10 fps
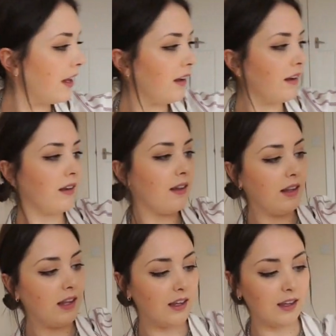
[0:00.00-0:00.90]

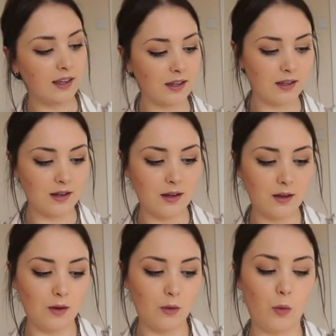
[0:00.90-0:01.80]
in the
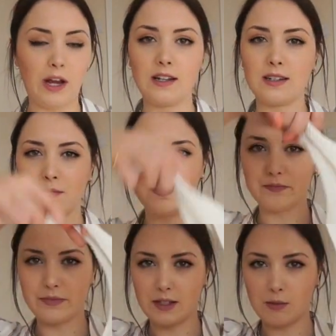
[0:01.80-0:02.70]
white
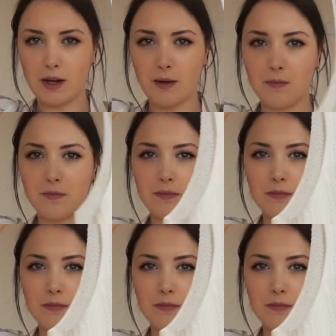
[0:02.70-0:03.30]
as well,